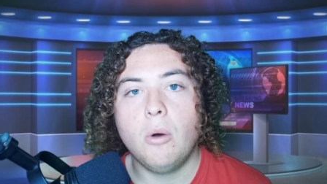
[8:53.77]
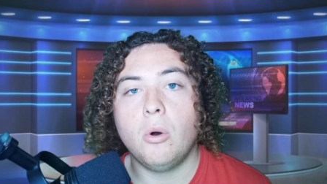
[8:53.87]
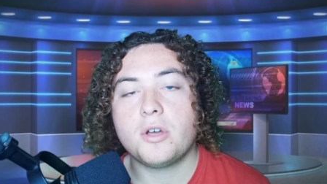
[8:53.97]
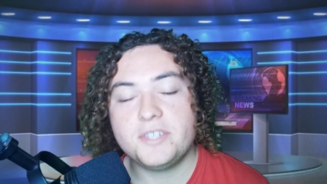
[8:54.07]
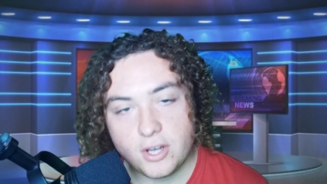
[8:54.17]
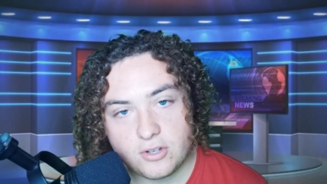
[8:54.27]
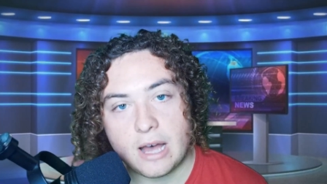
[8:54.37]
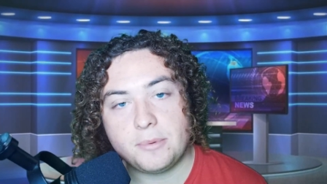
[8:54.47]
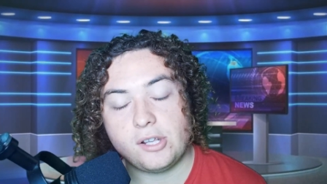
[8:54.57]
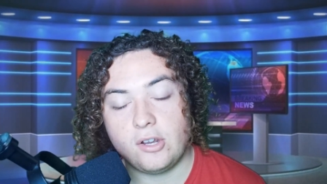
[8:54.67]
We'll continue to
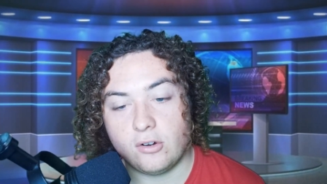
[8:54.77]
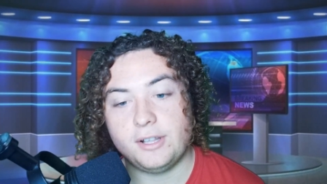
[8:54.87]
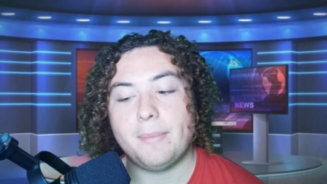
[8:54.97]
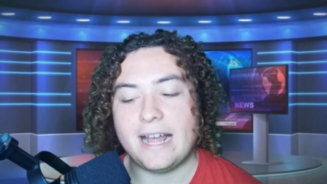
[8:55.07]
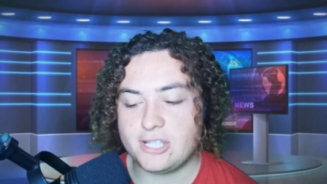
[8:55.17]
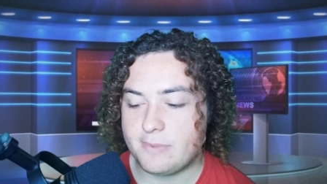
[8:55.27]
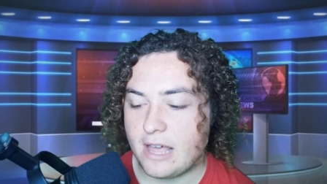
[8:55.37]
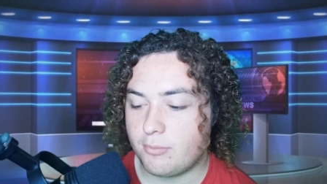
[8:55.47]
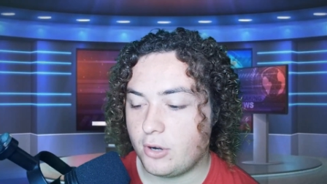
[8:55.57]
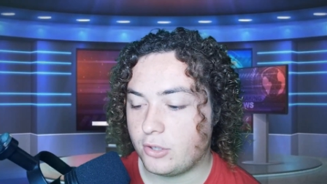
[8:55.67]
update you here on the Pat's
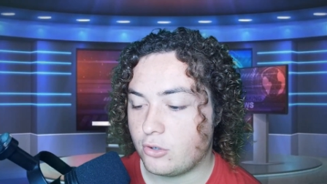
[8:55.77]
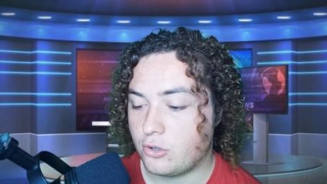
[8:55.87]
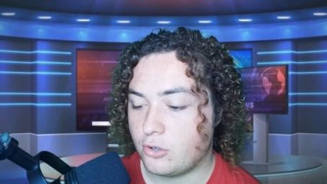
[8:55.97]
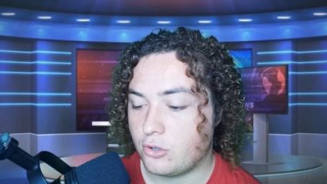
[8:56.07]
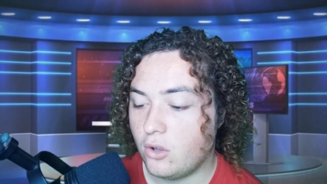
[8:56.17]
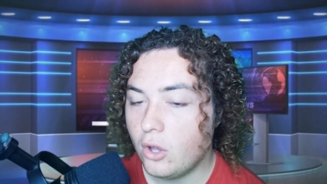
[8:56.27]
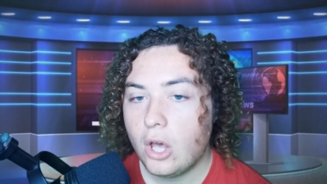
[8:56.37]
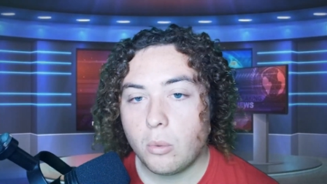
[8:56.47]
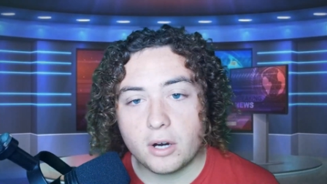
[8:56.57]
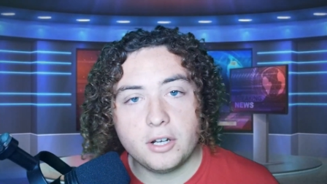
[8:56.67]
Path Predictor channel.
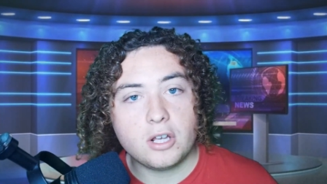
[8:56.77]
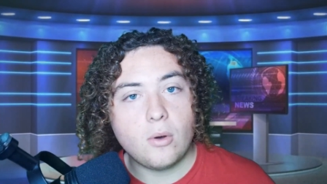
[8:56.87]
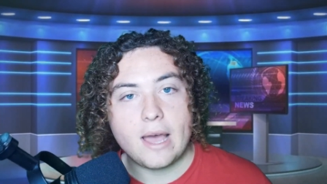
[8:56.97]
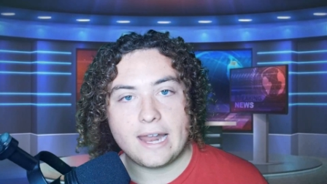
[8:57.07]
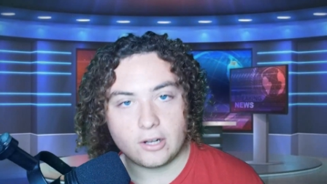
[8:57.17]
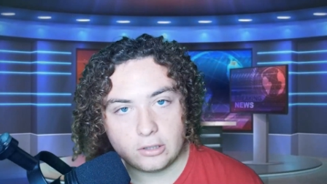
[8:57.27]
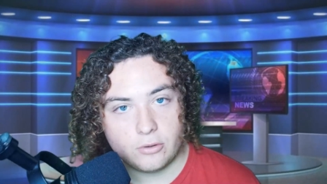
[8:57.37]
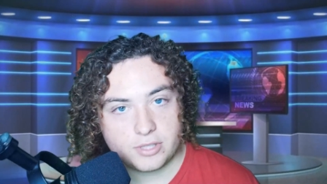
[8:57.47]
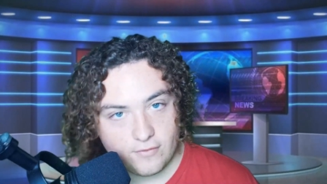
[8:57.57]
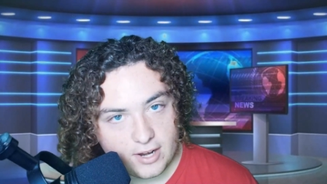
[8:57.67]
We're going to go ahead and
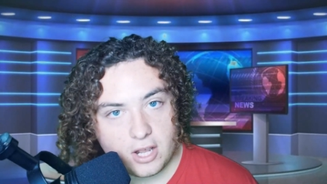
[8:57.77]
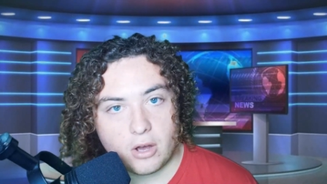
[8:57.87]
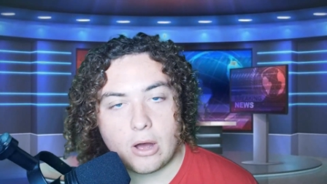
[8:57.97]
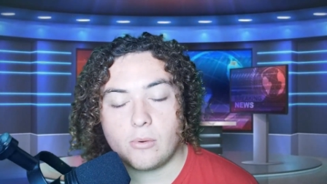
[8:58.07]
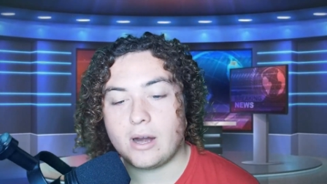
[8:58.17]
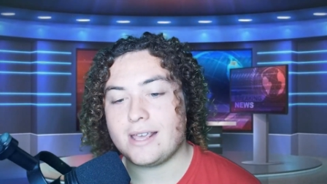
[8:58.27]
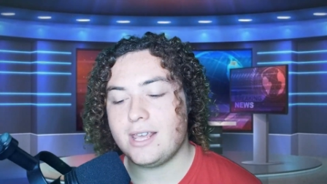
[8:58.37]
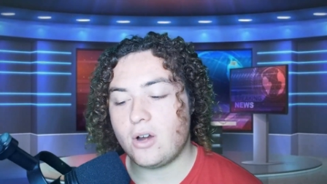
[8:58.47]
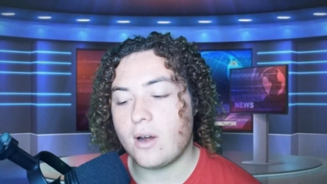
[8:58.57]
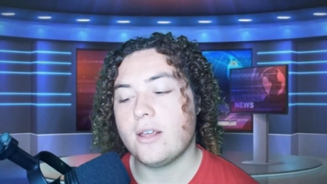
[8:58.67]
close the video out right
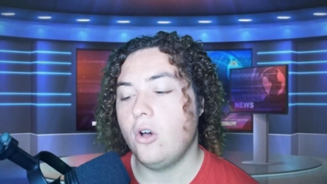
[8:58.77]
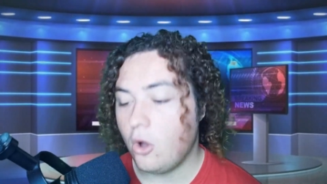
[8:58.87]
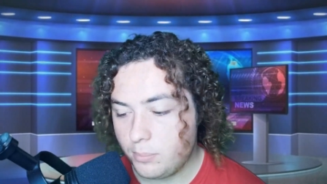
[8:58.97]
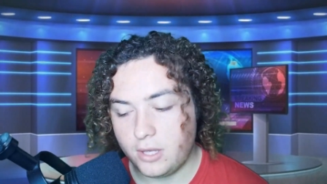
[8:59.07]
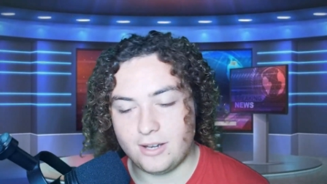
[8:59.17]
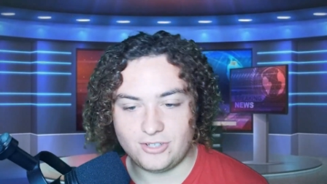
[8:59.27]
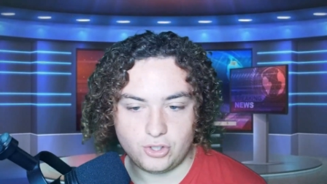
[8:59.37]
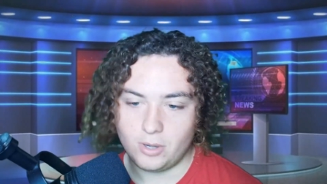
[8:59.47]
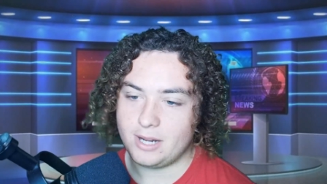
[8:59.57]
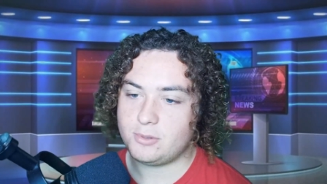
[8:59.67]
here. I hope you
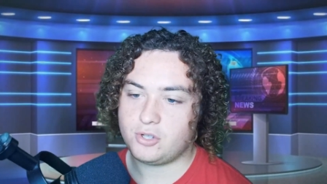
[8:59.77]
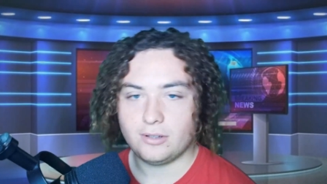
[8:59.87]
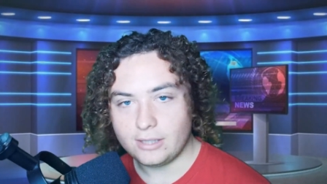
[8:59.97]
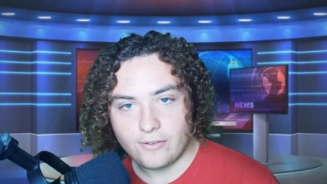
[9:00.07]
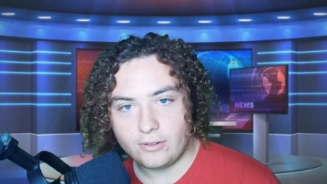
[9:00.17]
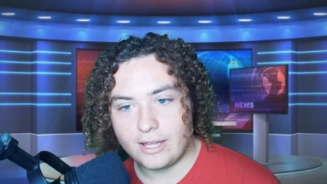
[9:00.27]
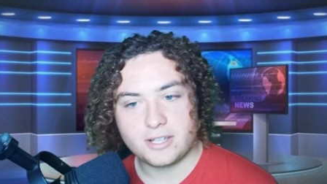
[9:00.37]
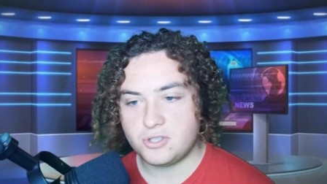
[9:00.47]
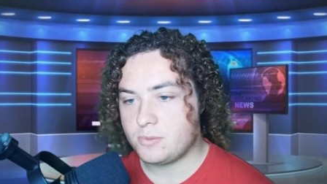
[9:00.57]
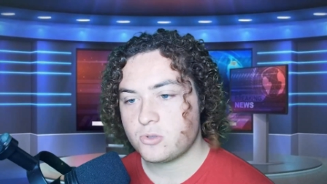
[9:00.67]
enjoyed it. Be sure to leave a
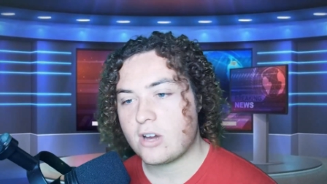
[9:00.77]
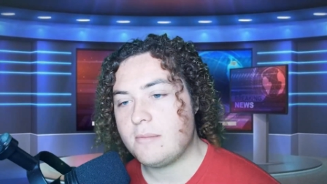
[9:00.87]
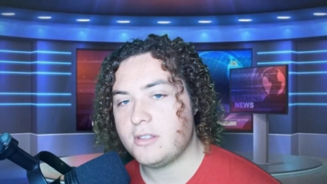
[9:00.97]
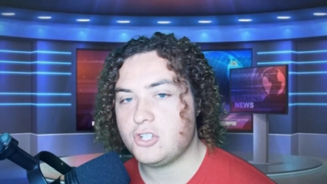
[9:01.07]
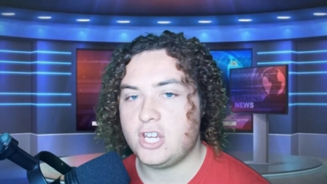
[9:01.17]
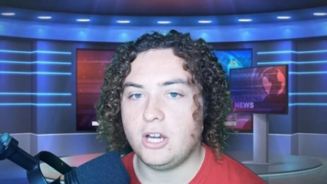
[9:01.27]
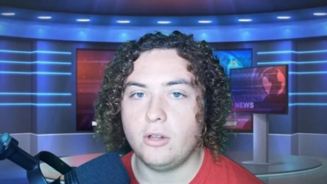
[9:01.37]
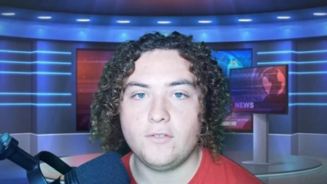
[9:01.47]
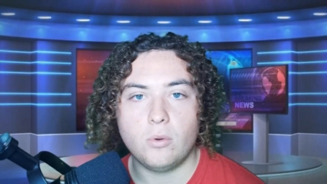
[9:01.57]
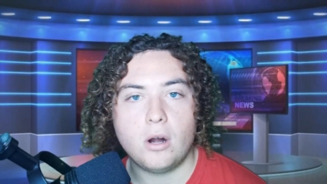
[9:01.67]
like and subscribe to the
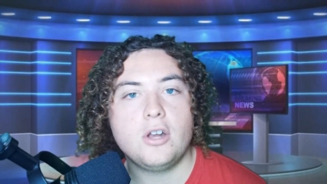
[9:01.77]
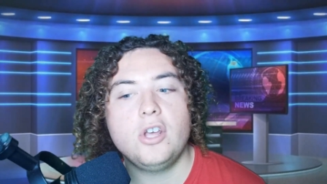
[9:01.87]
channel if you are